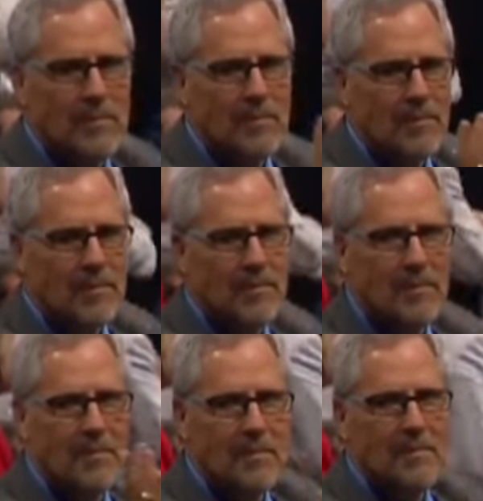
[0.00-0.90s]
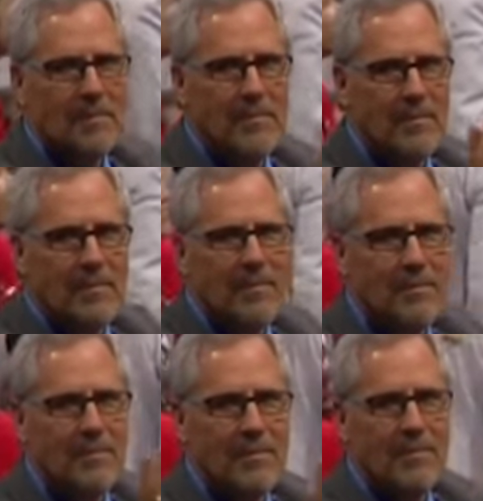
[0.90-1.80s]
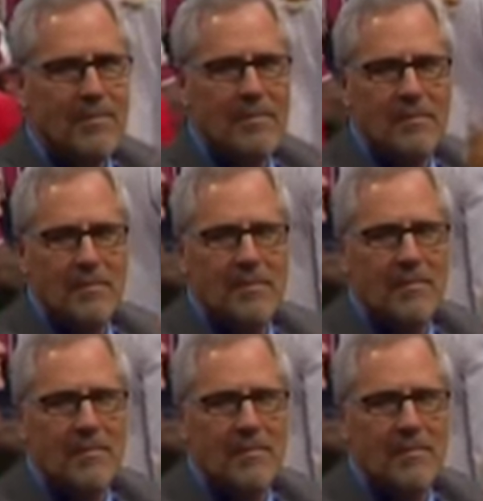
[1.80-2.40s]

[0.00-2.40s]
The person shown says nothing.